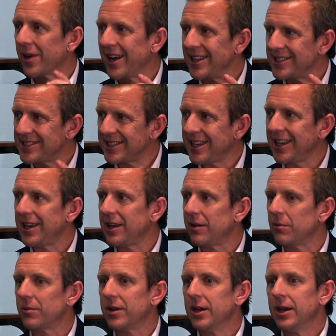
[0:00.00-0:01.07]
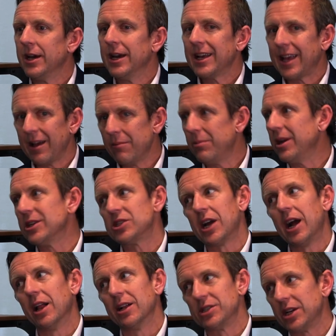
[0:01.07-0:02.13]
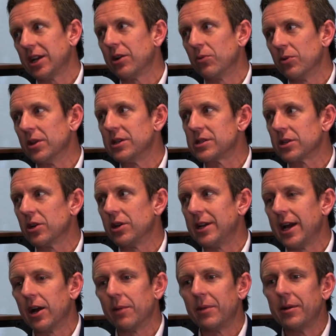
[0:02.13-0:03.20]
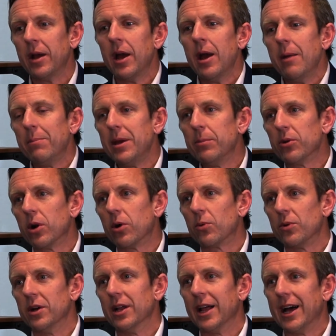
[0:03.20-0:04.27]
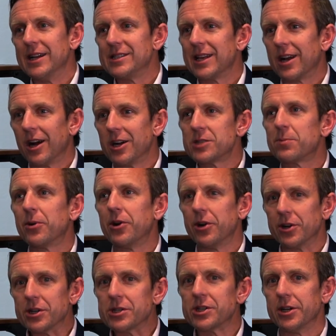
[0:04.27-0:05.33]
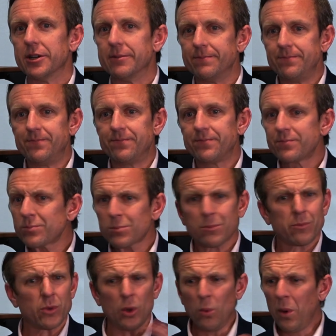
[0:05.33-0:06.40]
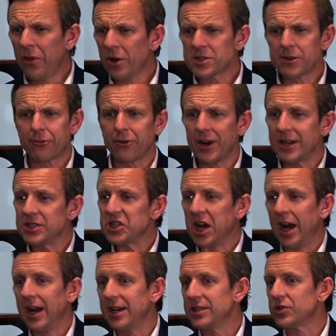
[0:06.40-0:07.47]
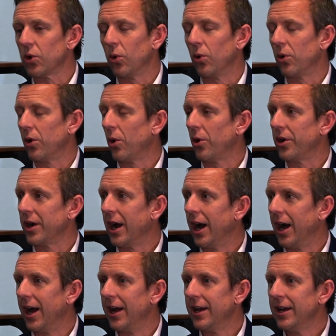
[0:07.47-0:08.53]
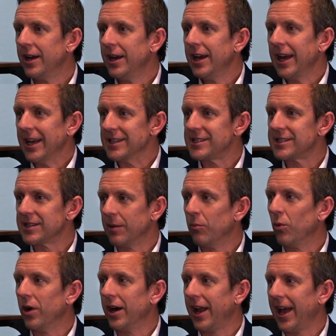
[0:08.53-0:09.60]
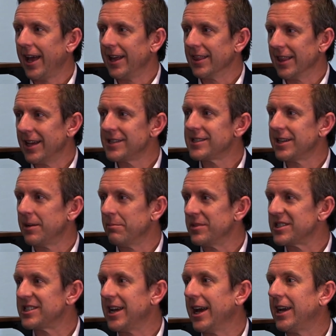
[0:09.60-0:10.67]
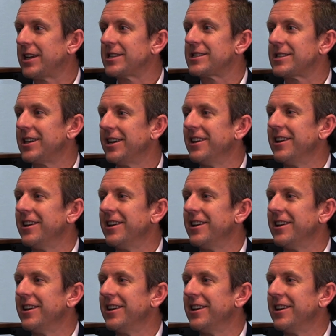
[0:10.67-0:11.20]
right team can be a challenge. It can really slow you down. I mean, people don't realize that entrepreneurship, whether it's a franchise or not, is somewhat a lesson in mistakes.